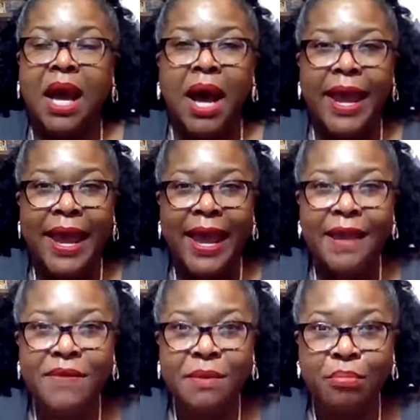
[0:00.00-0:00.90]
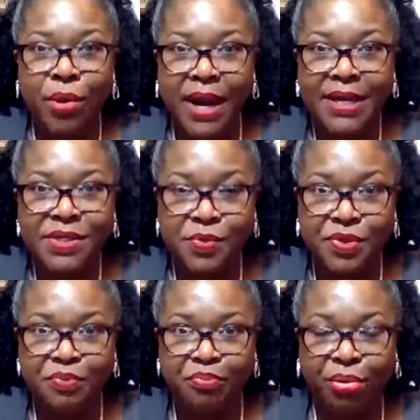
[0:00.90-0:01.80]
A heavy price
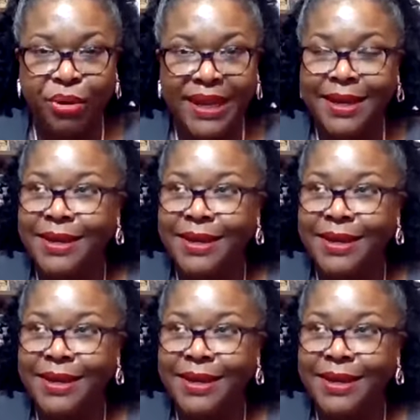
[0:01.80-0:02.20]
was paid,